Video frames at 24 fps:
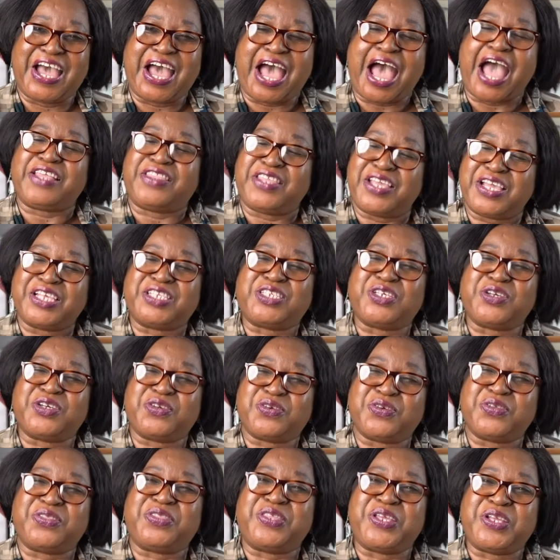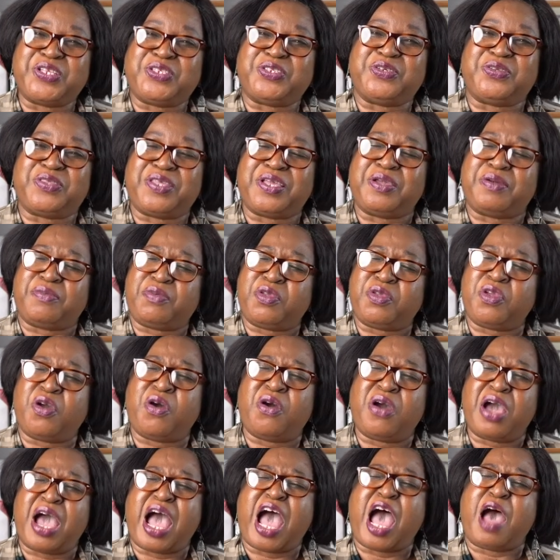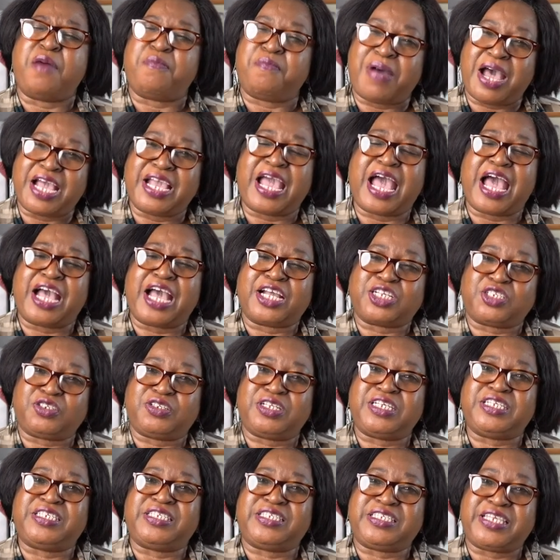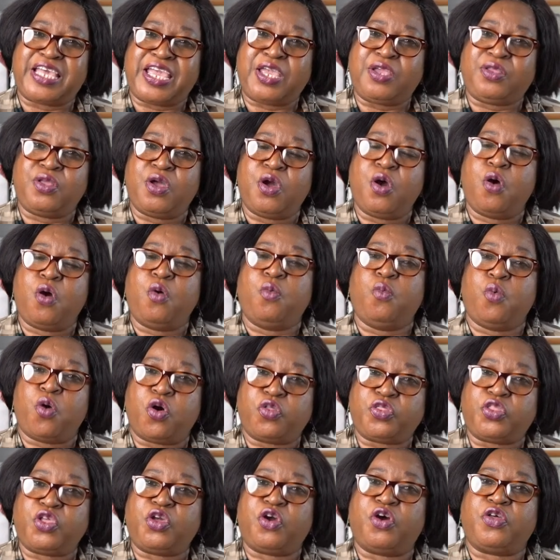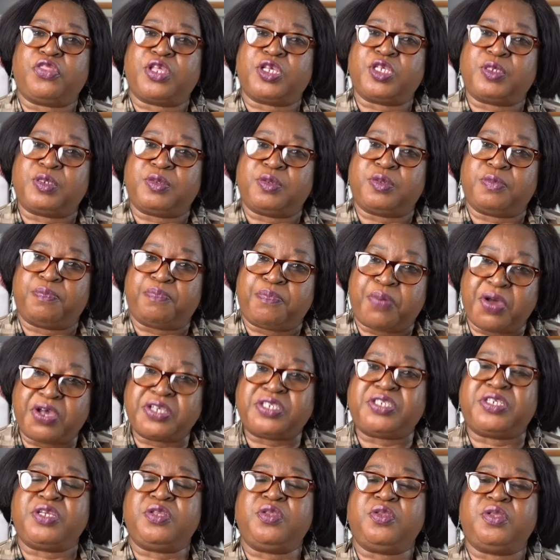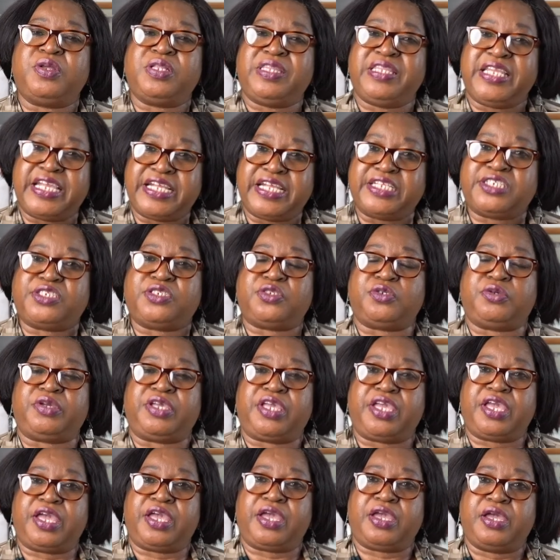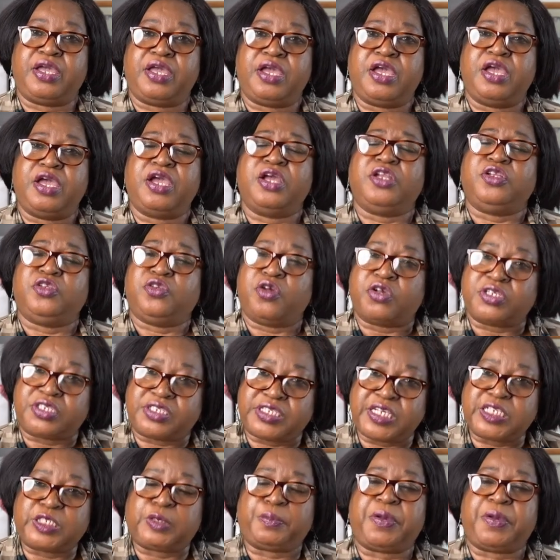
I think it's a good thing to think, you know, am I actually saying what the other person needs to hear? Does this